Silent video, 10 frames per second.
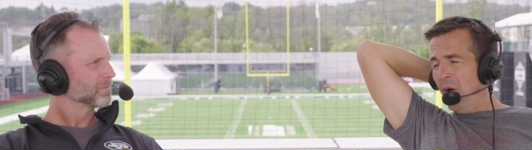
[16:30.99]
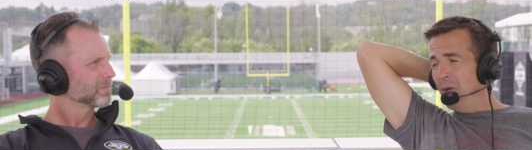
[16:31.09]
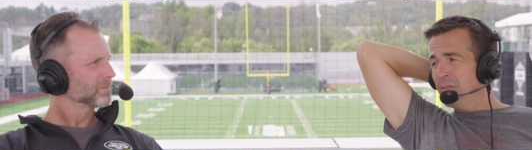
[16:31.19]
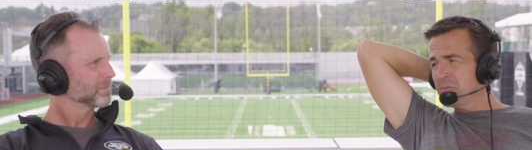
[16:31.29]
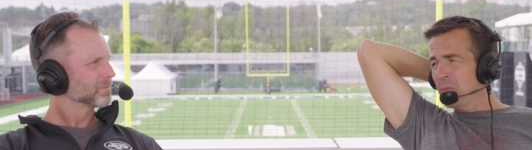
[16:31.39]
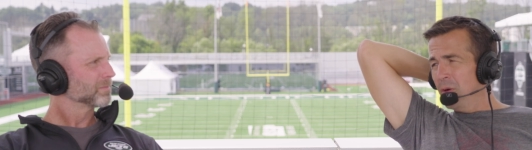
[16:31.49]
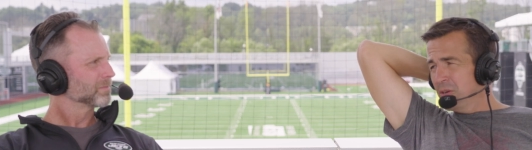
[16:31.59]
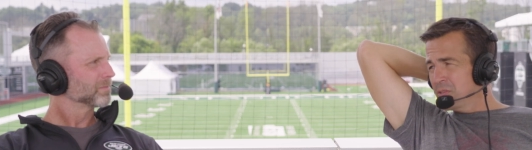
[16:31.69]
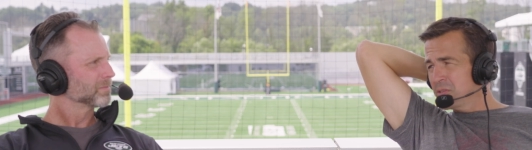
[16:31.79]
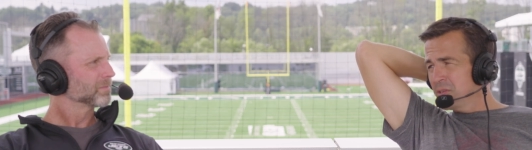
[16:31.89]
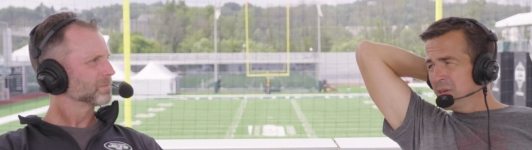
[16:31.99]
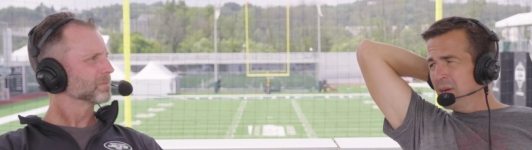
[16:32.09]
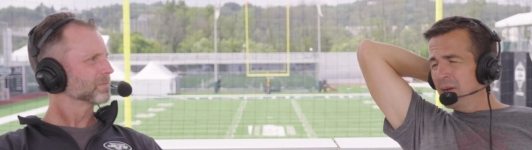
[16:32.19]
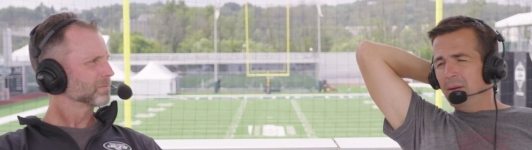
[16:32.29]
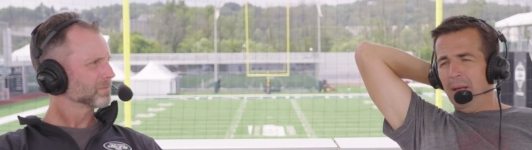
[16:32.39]
Speaker 1: all of sports.
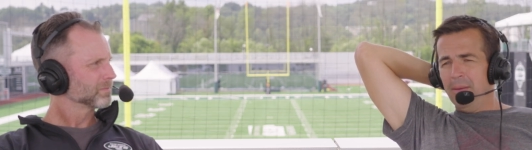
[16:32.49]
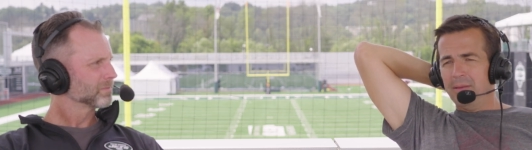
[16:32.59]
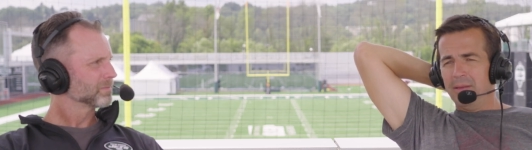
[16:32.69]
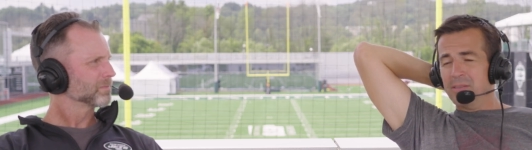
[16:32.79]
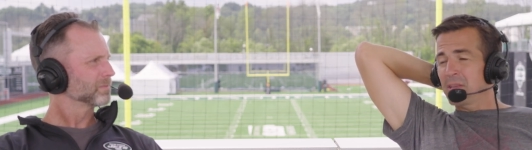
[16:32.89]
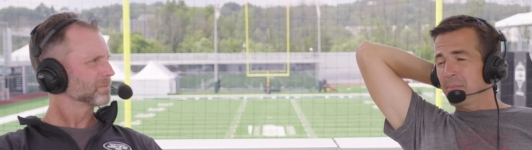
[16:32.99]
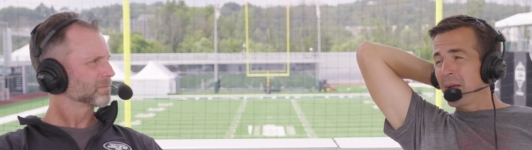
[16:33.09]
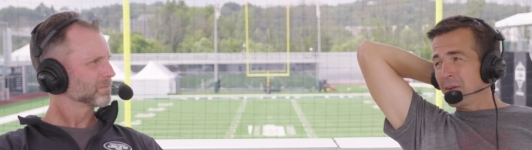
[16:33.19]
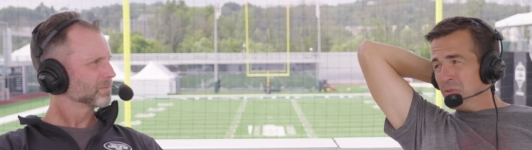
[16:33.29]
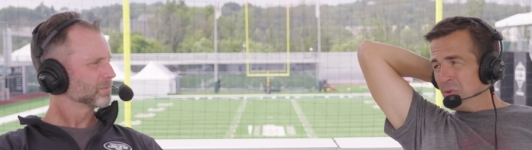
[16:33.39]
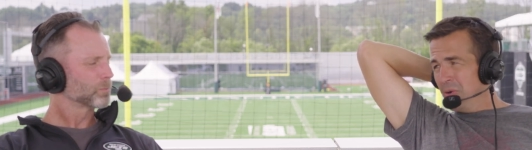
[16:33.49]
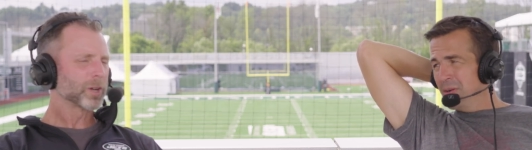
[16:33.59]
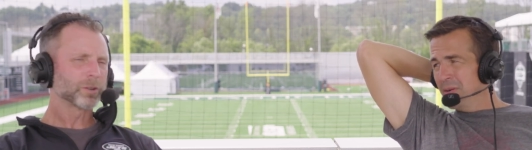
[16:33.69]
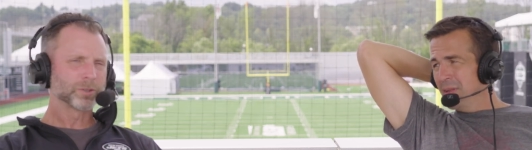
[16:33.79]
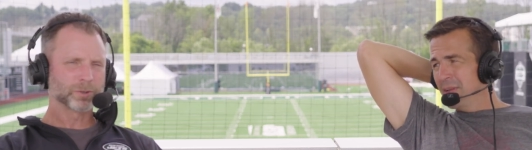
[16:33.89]
I mean, it's like Michael Jordan.
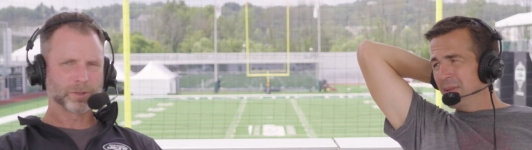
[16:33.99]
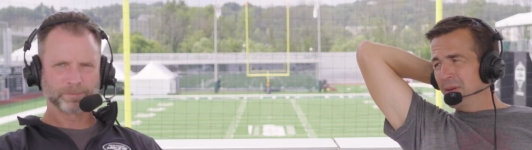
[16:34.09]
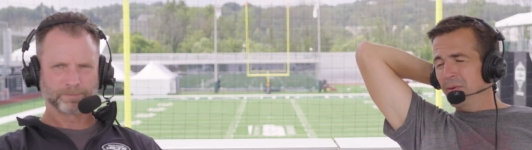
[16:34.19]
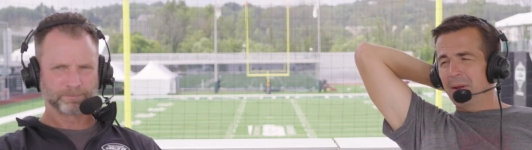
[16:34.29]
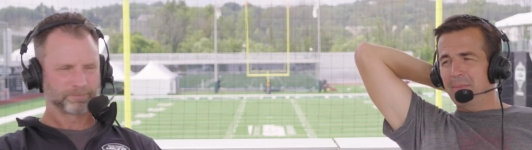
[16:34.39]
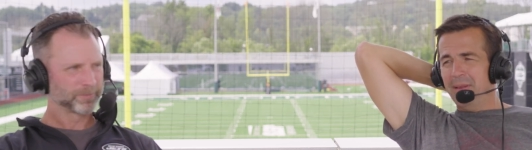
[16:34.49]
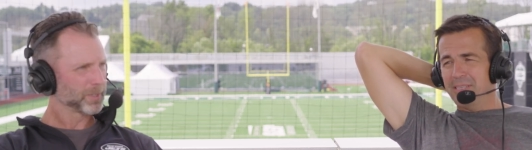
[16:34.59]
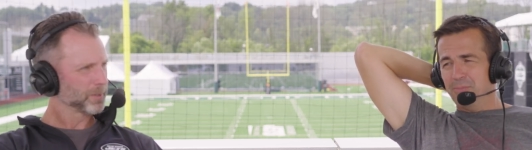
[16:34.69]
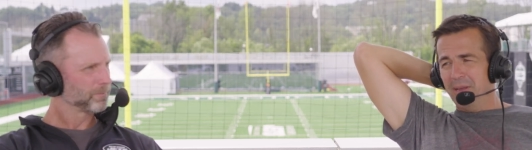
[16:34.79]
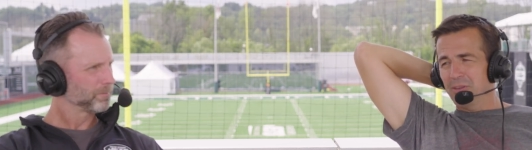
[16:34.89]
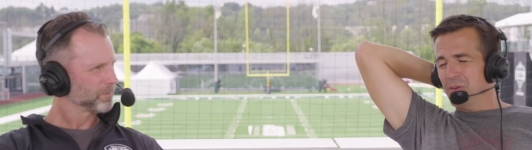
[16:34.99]
Michael Jordan. You know what I mean? It's yeah. Michael